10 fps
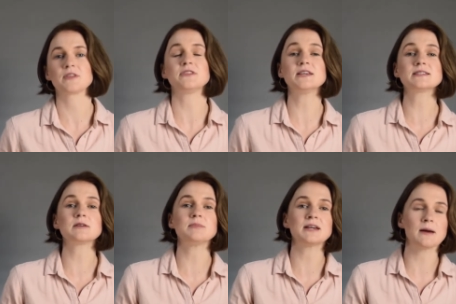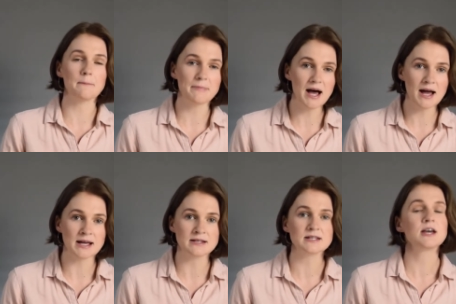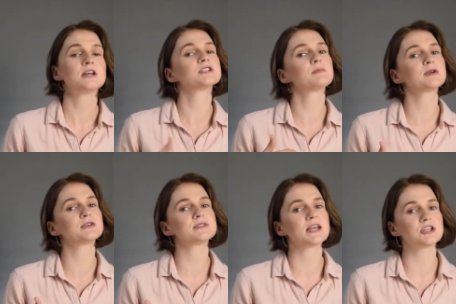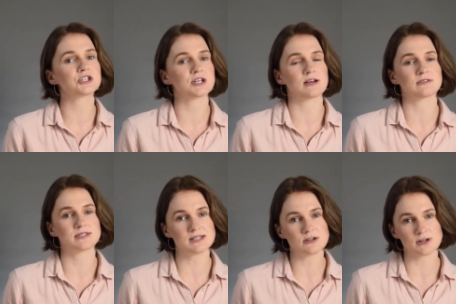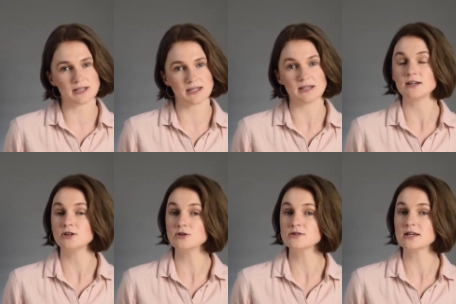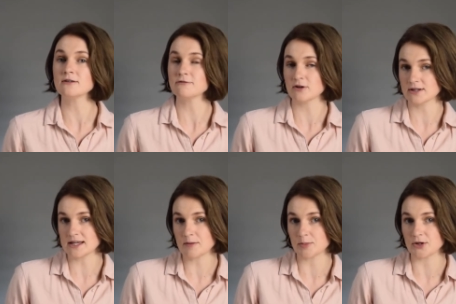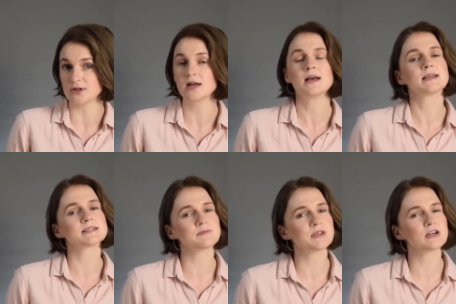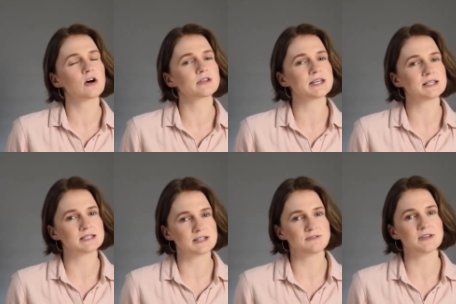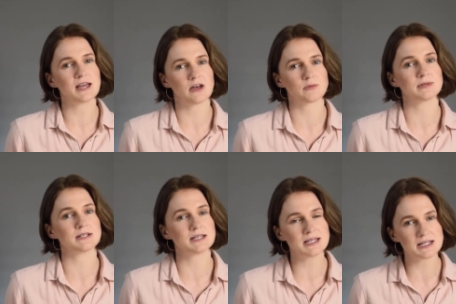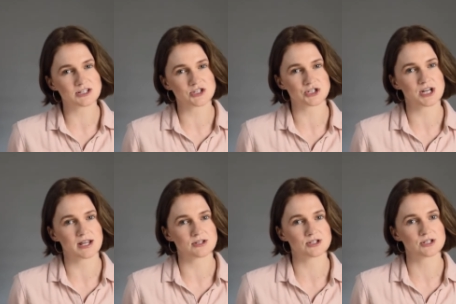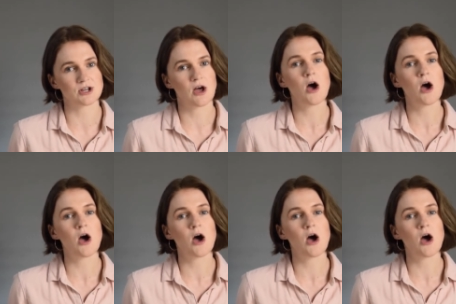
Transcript: These can be combined to produce a shared secret key using, for example, something called a Diffie-Hellman key exchange.